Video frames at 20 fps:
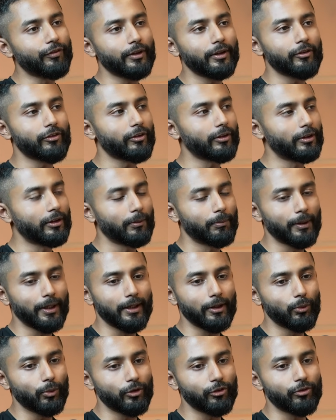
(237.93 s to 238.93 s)
years, the
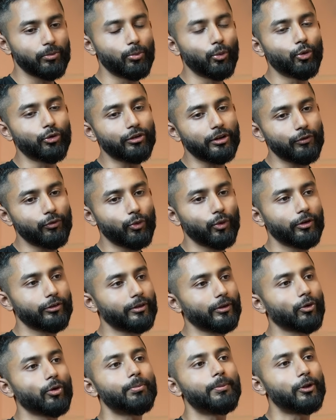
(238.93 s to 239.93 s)
brand was mostly focused
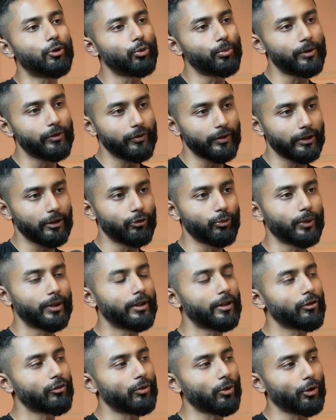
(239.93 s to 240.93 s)
around B2B sales. We
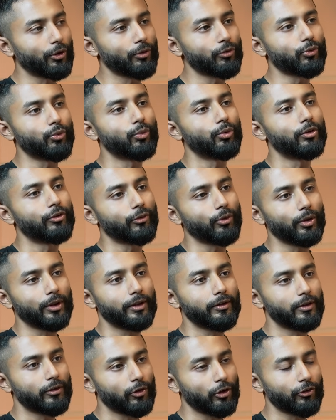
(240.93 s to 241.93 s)
did a lot of schools,
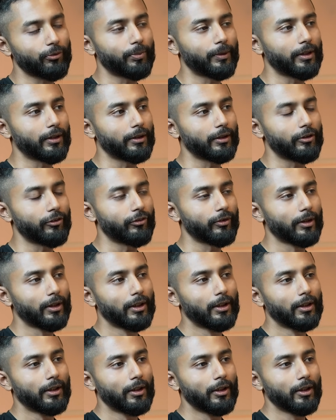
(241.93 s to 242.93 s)
colleges, hospitals.
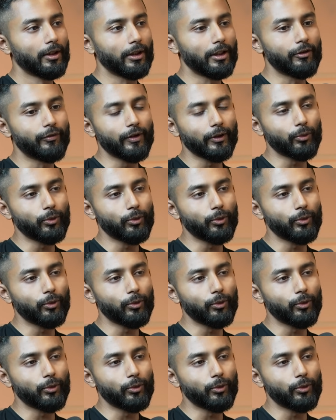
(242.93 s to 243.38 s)
In fact, we